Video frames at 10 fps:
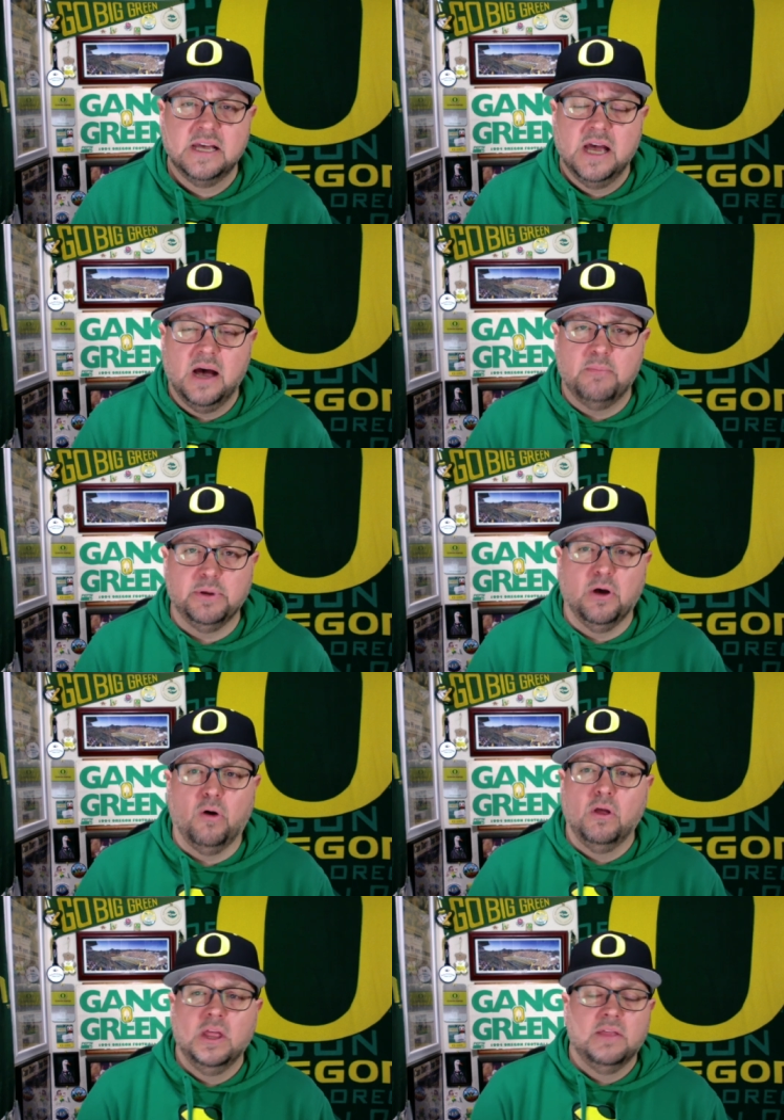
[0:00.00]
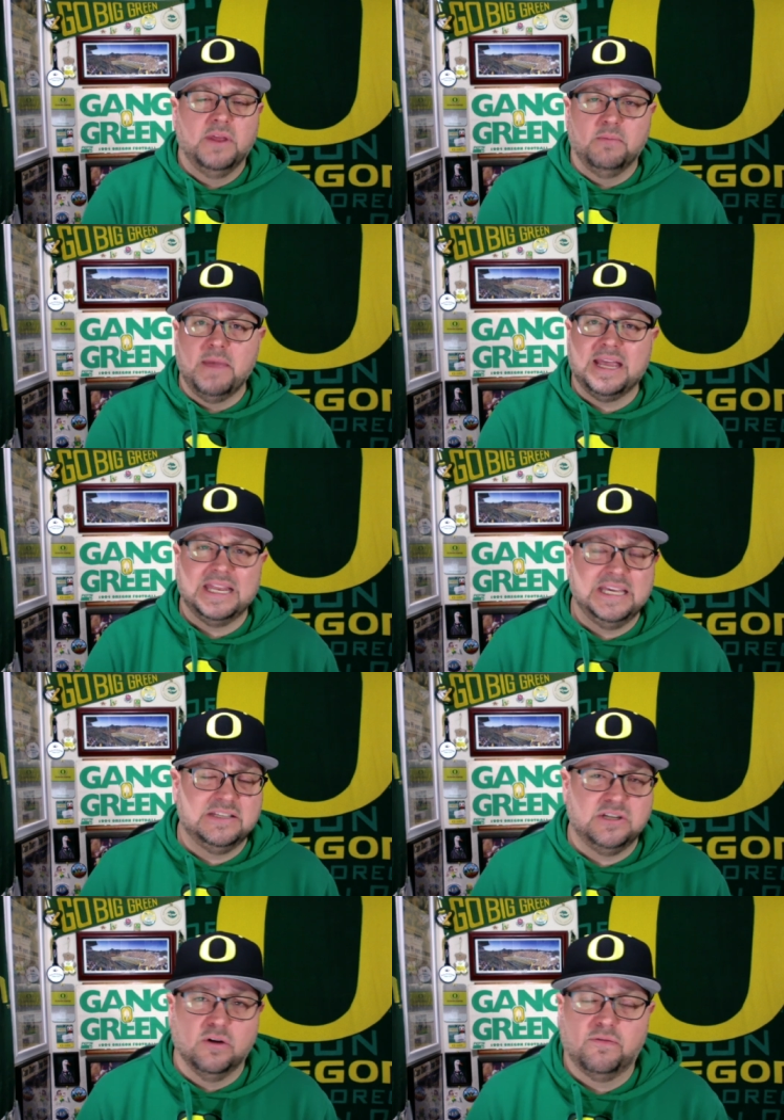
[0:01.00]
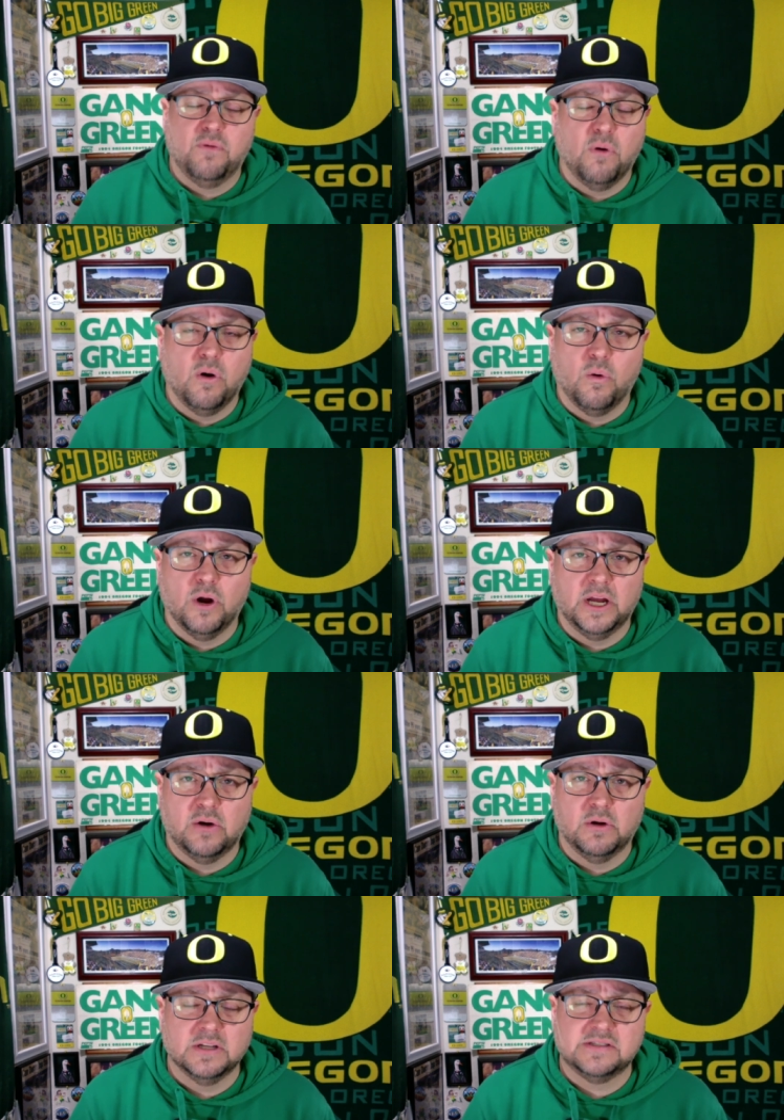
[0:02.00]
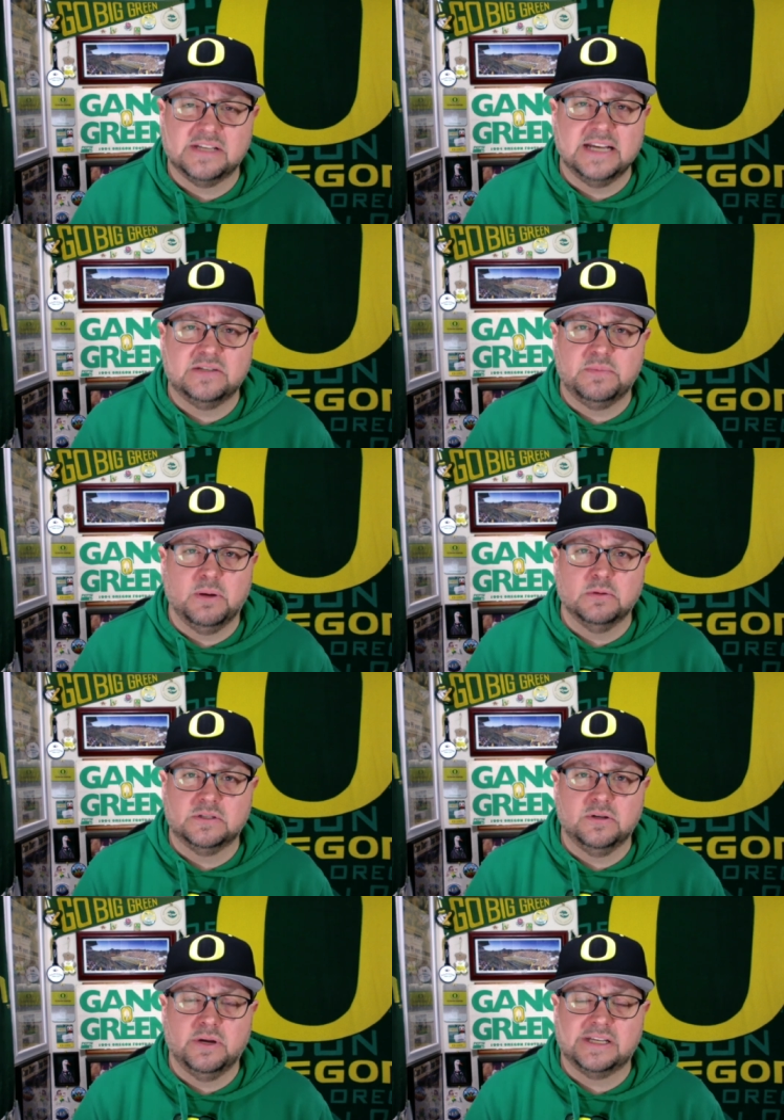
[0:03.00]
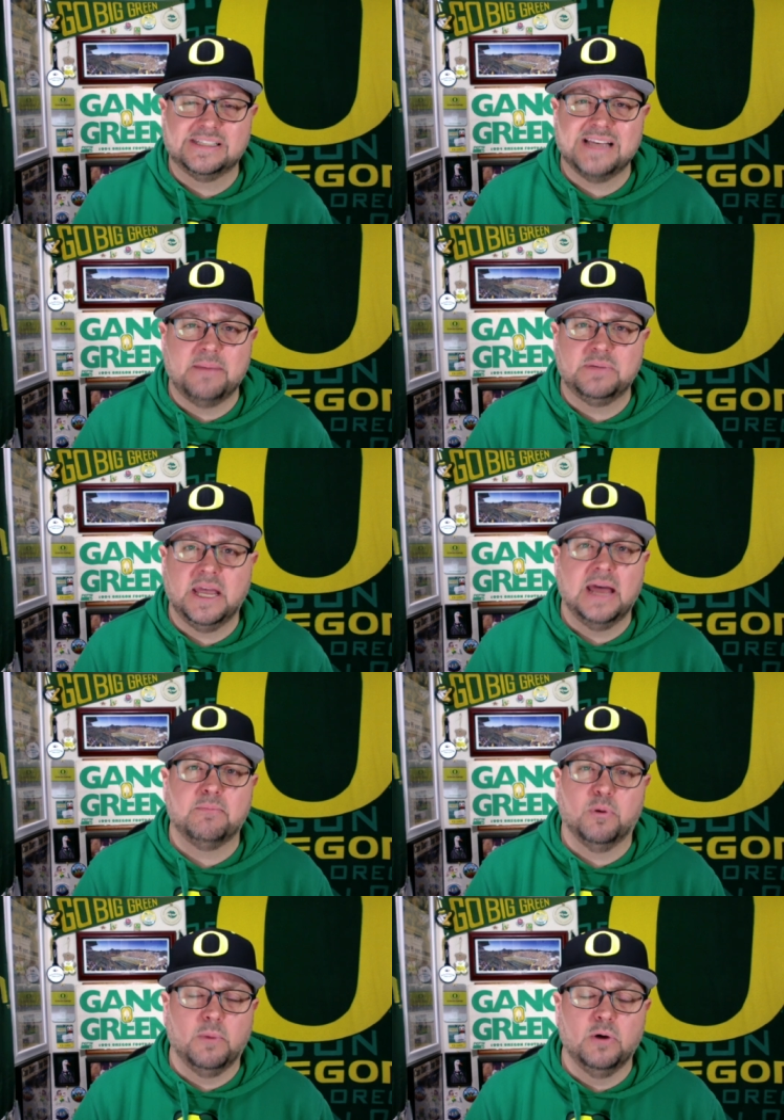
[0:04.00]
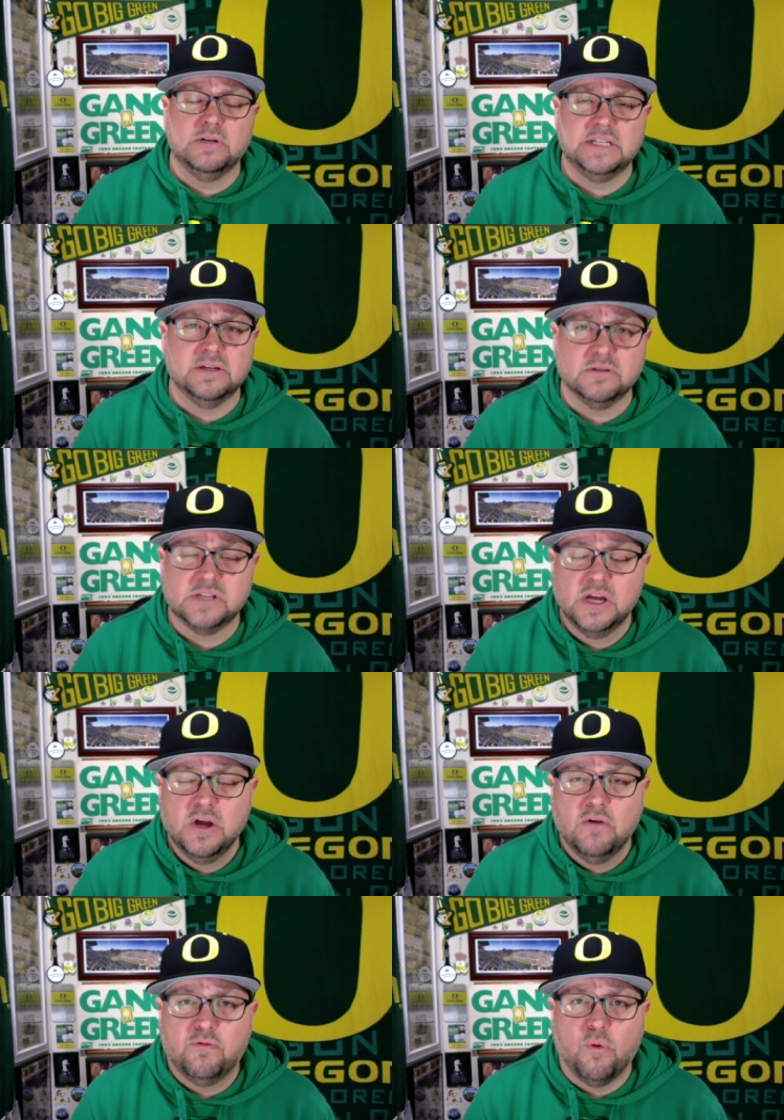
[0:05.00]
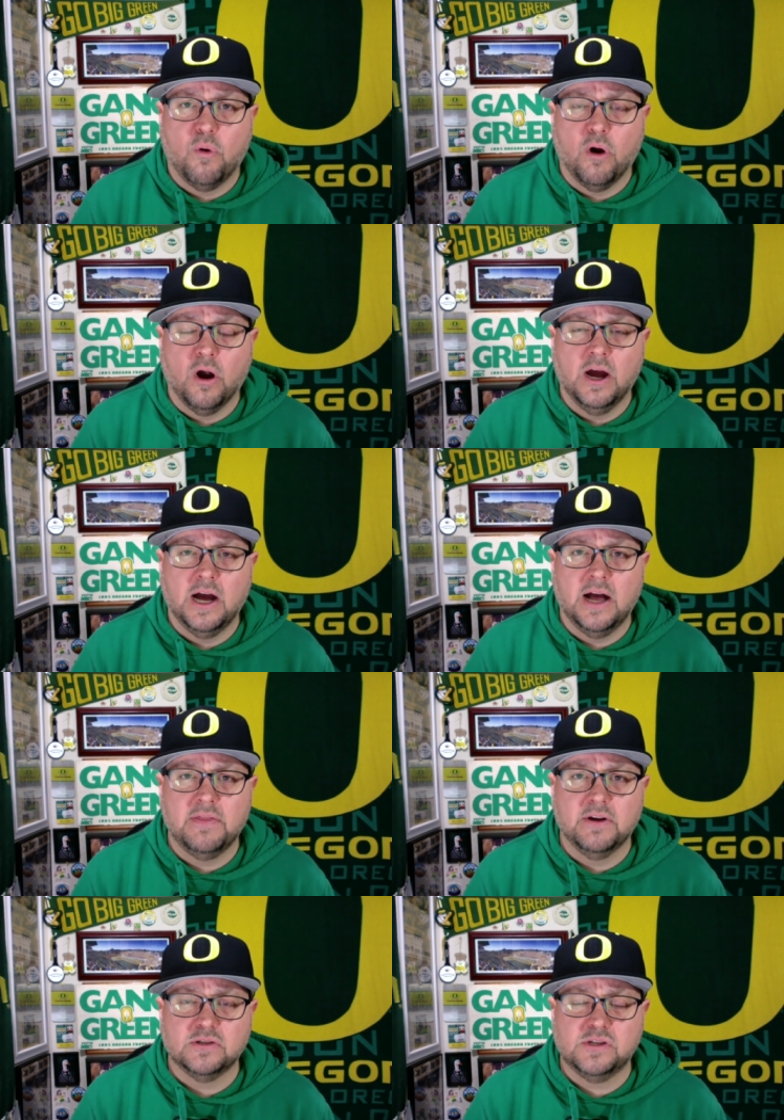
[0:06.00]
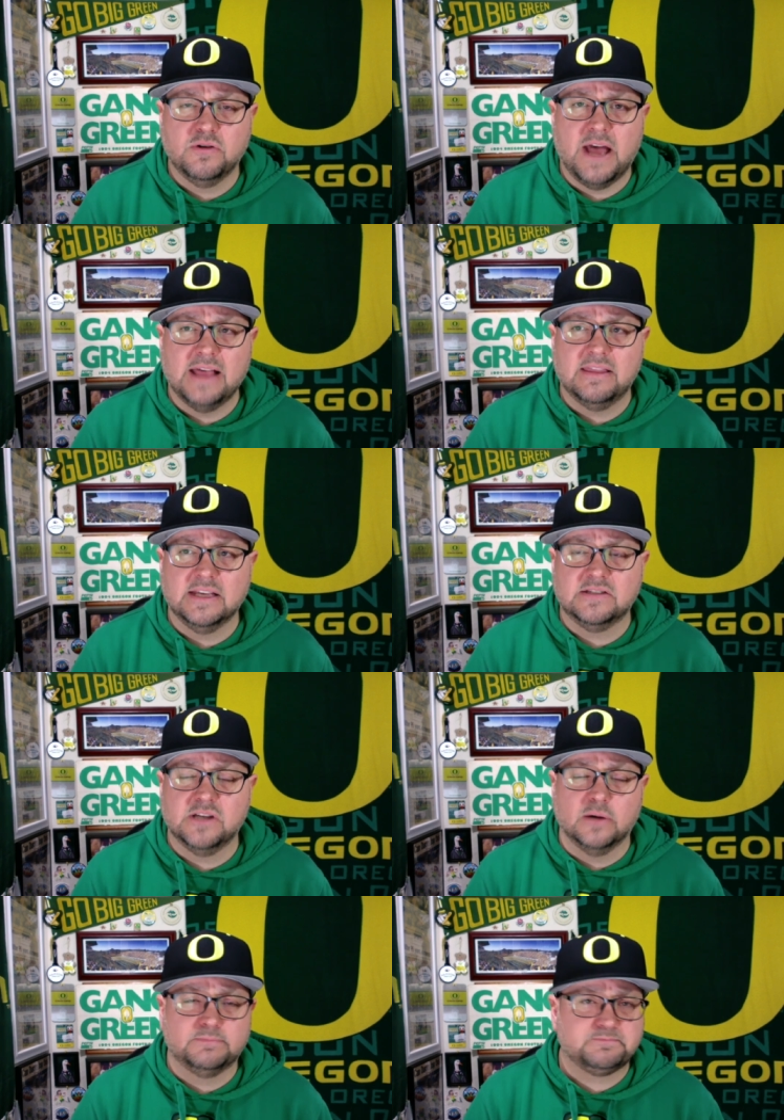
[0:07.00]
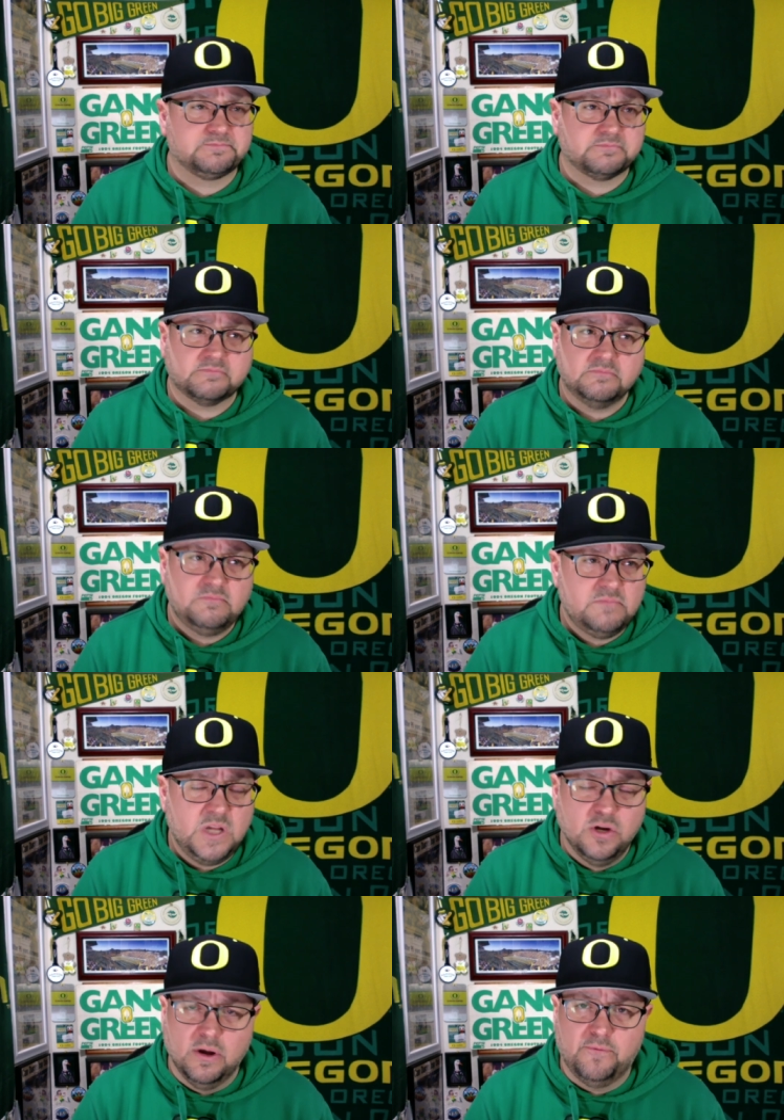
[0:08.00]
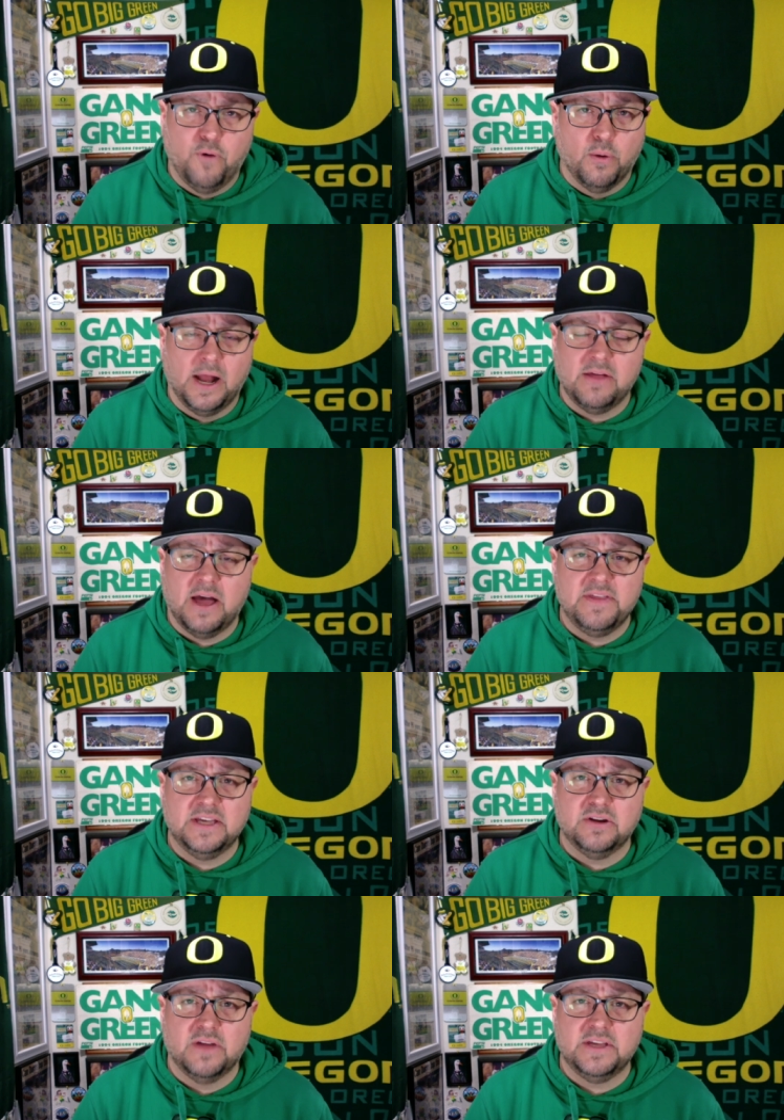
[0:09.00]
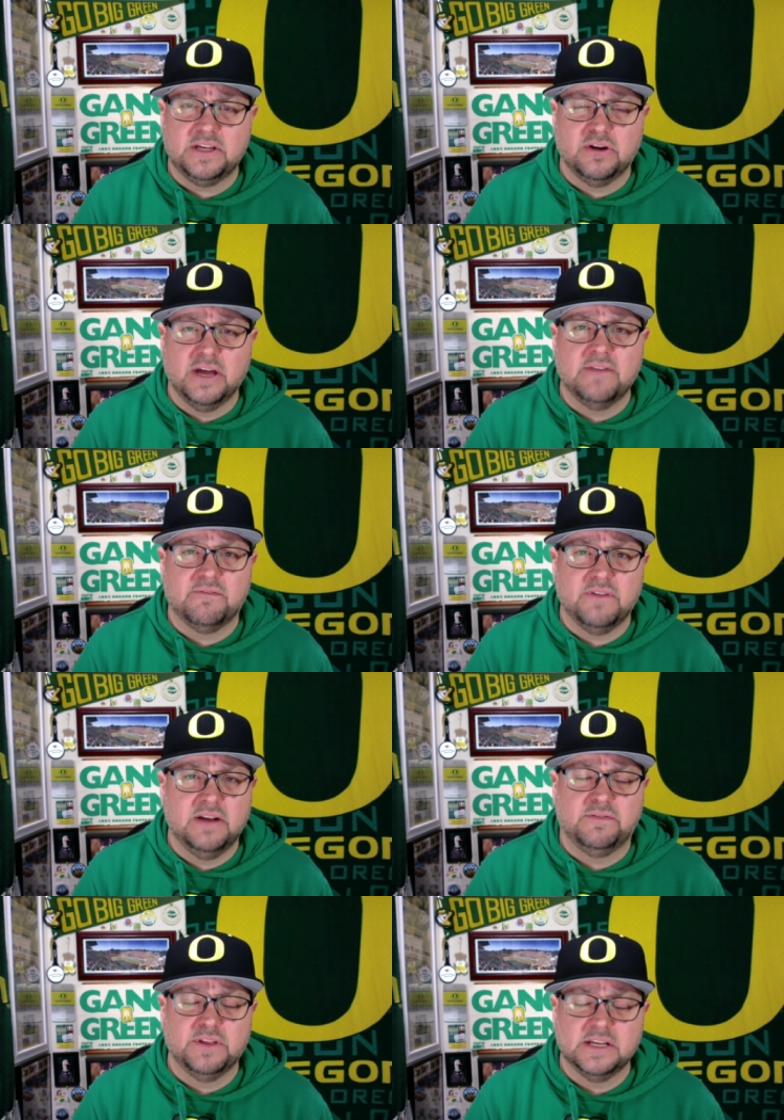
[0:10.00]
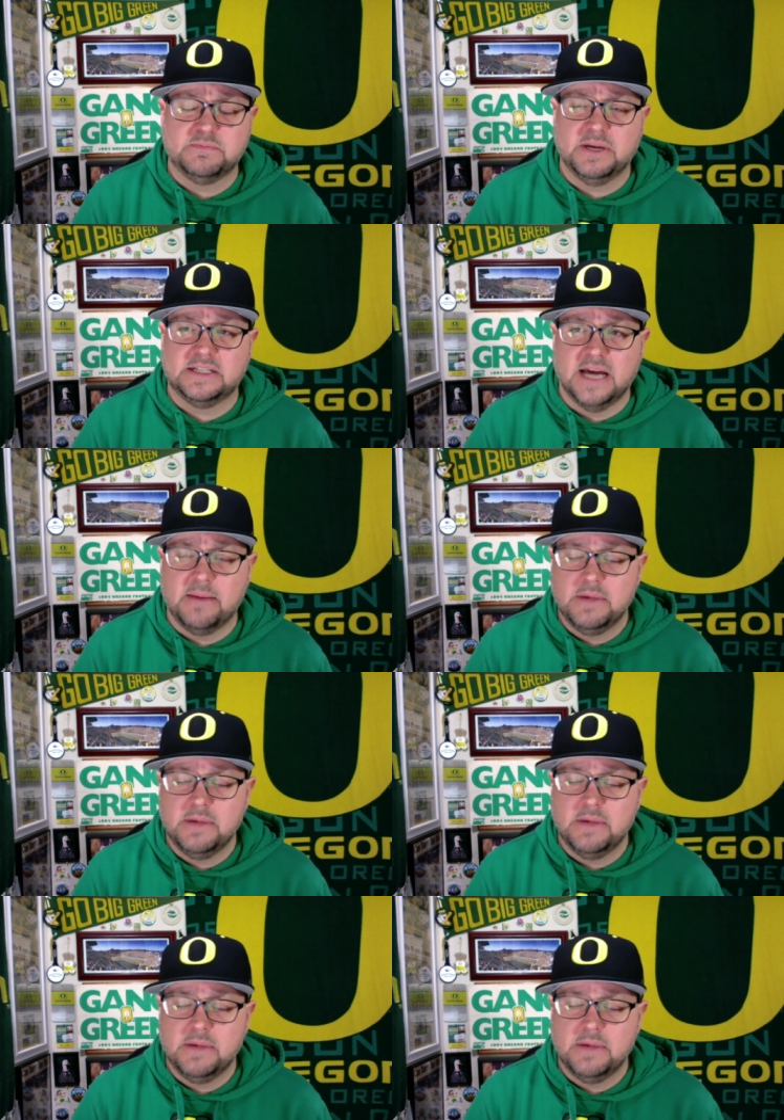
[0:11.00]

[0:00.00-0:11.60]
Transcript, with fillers: a bill that would make it easier for Oregon and Oregon State to be able to accept and promote deals for uh, their student athletes. So going forward, I, I think you're I think you're in in for this big time.